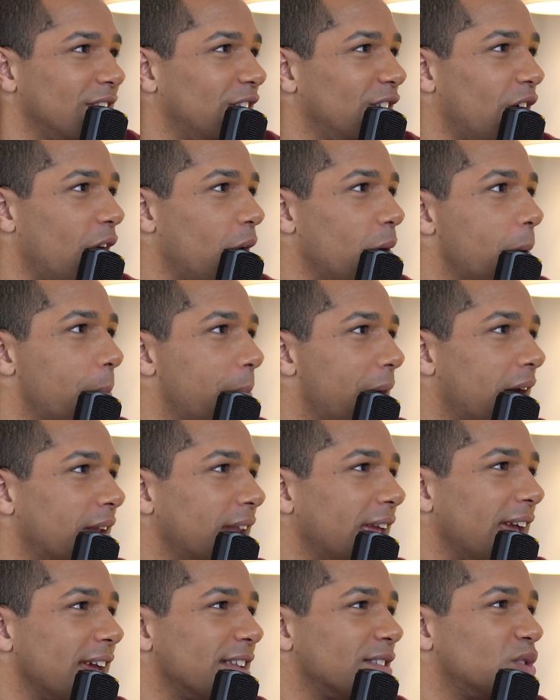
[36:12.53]
you know, about
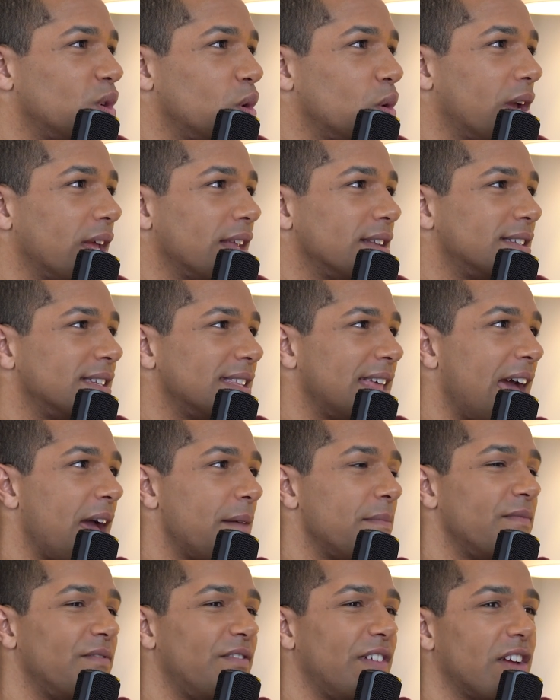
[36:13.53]
it and talking to
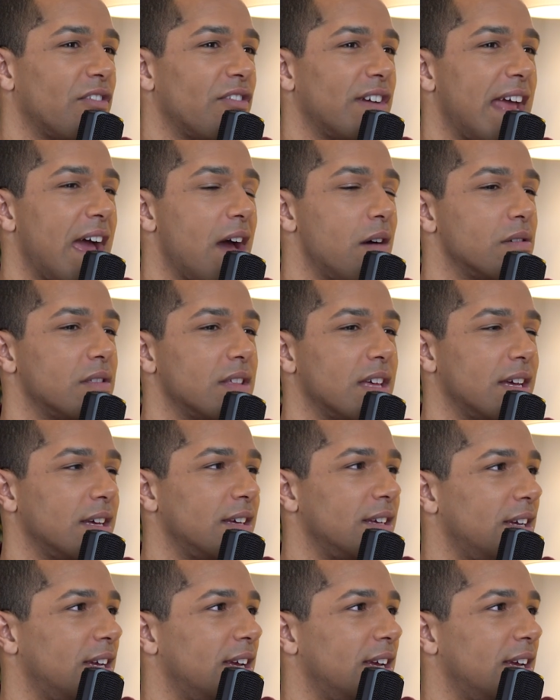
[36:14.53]
them, figuring out that